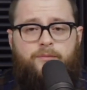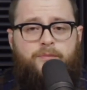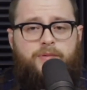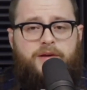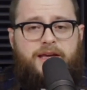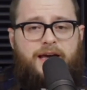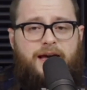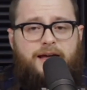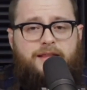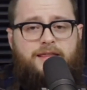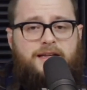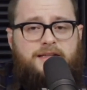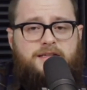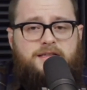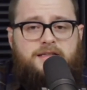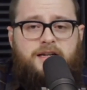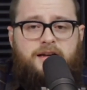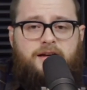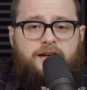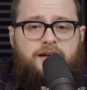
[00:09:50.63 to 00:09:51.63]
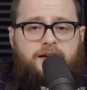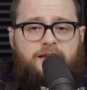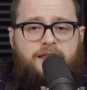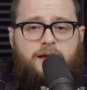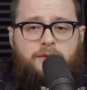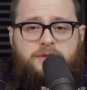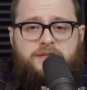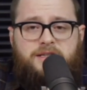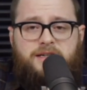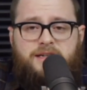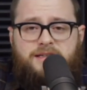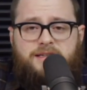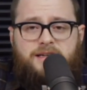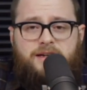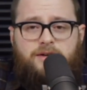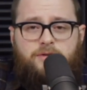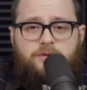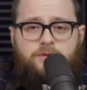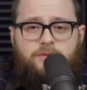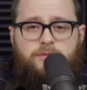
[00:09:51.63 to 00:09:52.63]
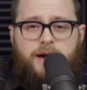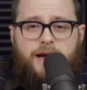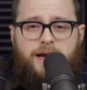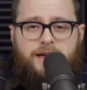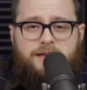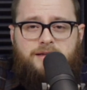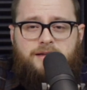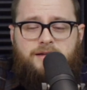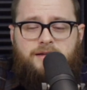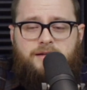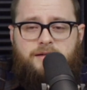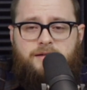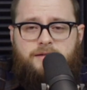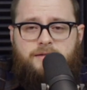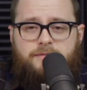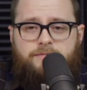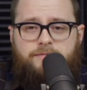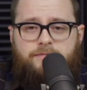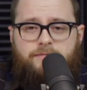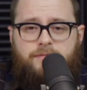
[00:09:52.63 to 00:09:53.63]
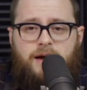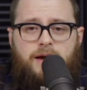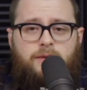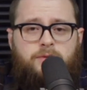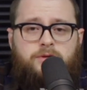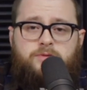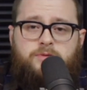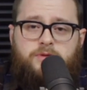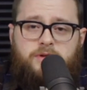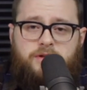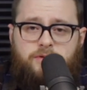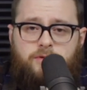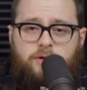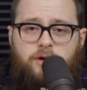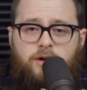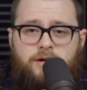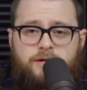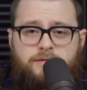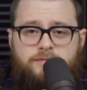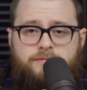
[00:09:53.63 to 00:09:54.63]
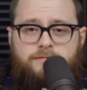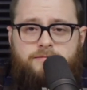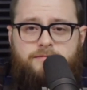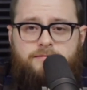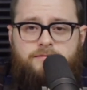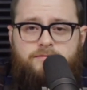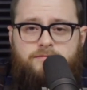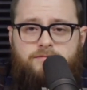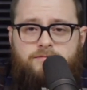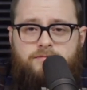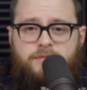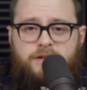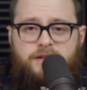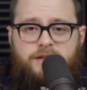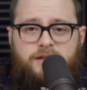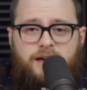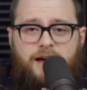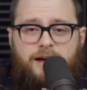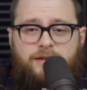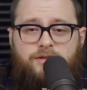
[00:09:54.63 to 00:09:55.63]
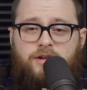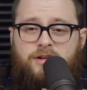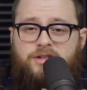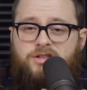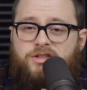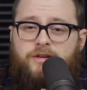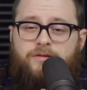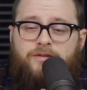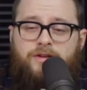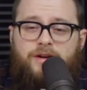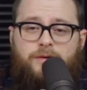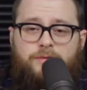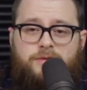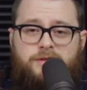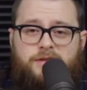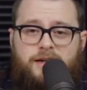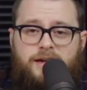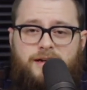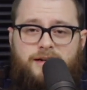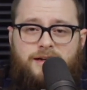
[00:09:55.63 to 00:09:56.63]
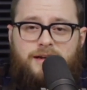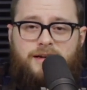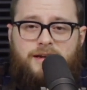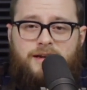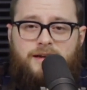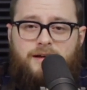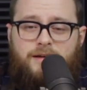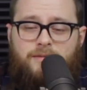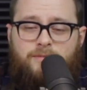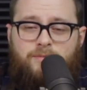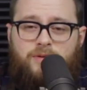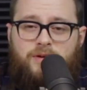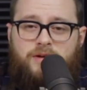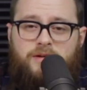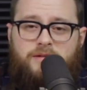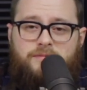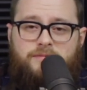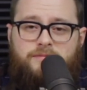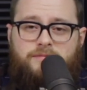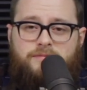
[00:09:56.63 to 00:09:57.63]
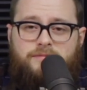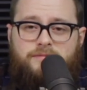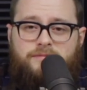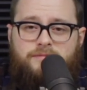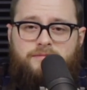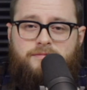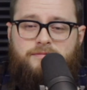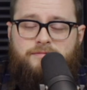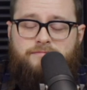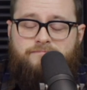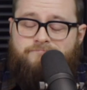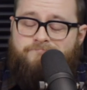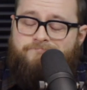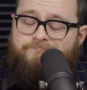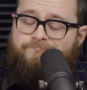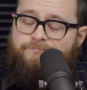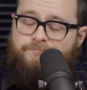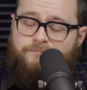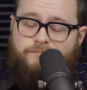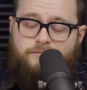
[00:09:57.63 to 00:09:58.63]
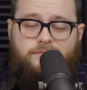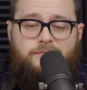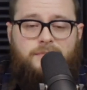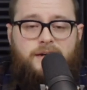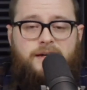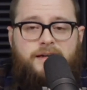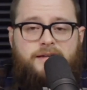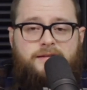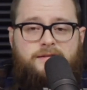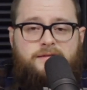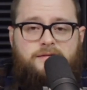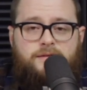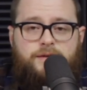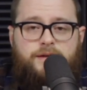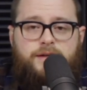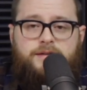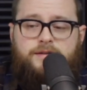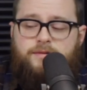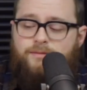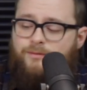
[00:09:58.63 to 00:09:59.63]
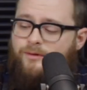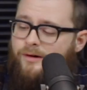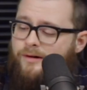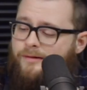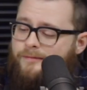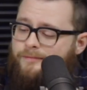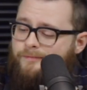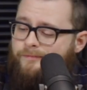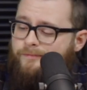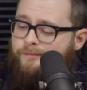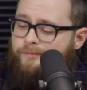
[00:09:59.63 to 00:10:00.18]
But yeah, that's that was the Nintendo Direct. I was really wrong. I thought Shovel Knight was gonna dig in, but I guess I guess I'm wrong.